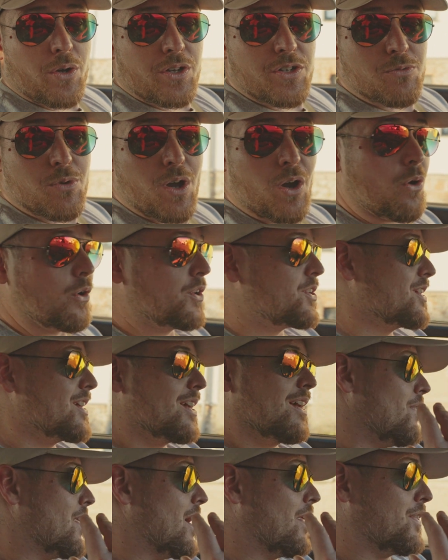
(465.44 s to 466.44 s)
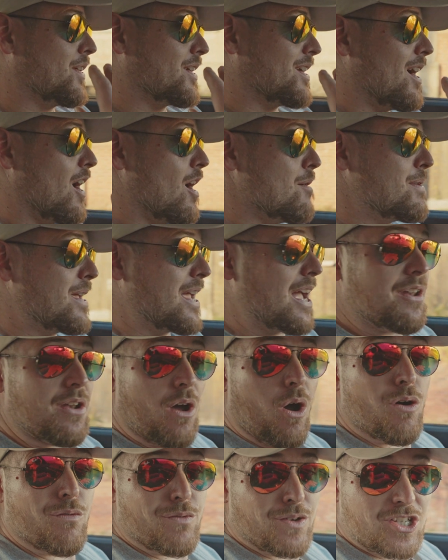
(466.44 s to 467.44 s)
on the road that the car began
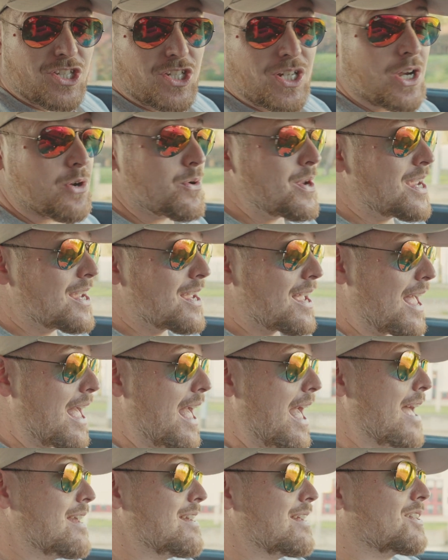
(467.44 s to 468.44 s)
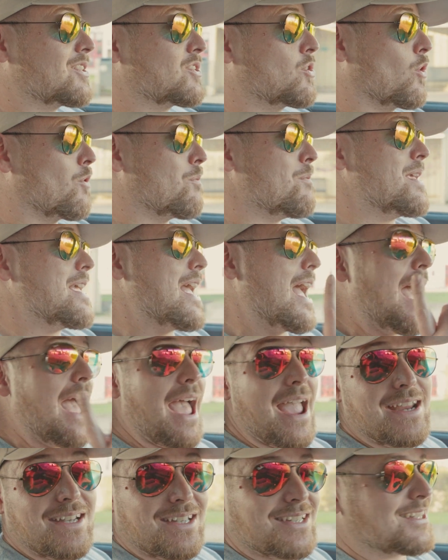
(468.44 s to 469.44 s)
oversteering, and it took me
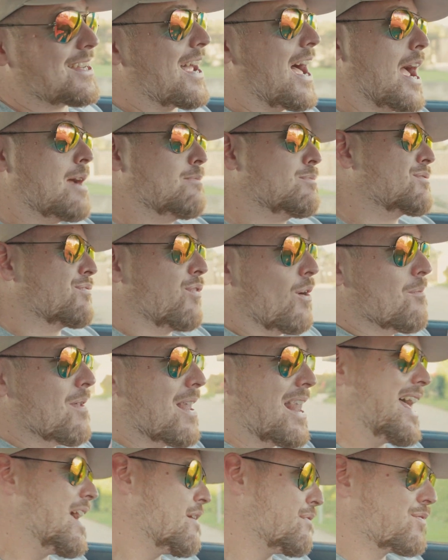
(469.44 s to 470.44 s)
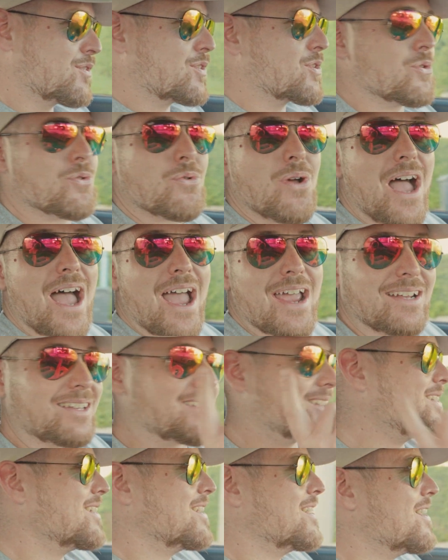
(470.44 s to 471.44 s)
8 times from left to right
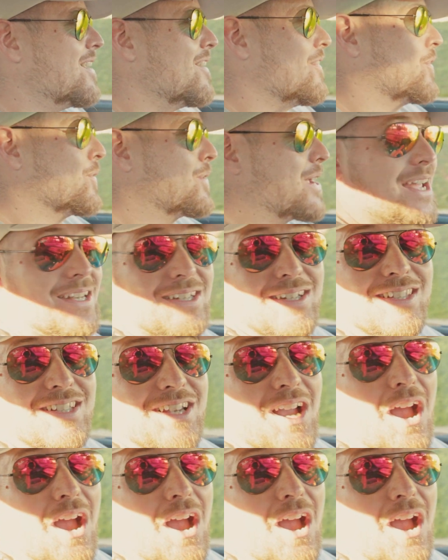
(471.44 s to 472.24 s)
to get this